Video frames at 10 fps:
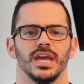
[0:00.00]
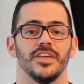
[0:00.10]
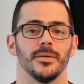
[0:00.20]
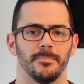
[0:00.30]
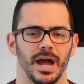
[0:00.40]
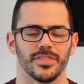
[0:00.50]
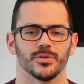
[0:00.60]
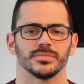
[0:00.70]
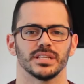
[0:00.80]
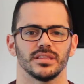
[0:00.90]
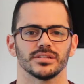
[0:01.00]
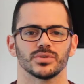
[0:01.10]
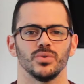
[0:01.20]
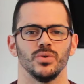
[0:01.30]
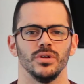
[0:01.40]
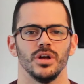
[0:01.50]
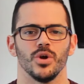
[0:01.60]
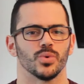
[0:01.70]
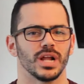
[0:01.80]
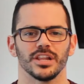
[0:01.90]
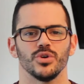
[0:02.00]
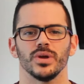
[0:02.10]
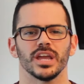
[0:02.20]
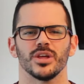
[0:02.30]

In the bathrooms at this school, we're not doing